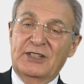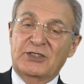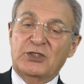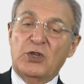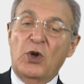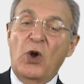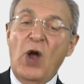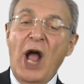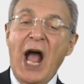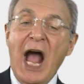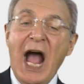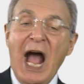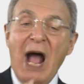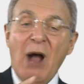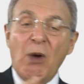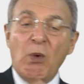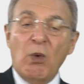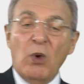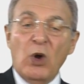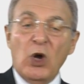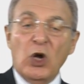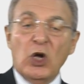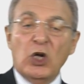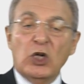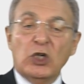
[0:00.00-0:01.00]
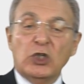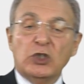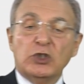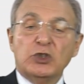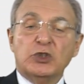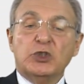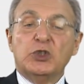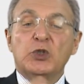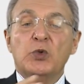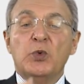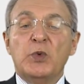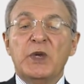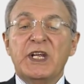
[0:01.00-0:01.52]
So how
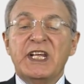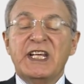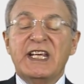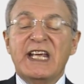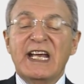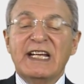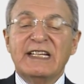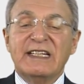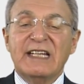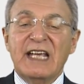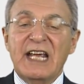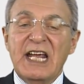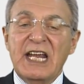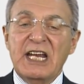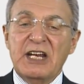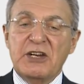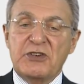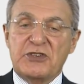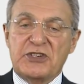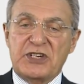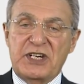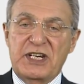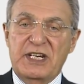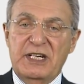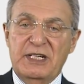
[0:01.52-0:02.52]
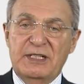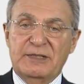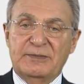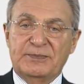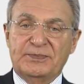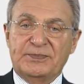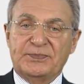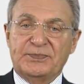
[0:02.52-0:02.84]
do we get energy?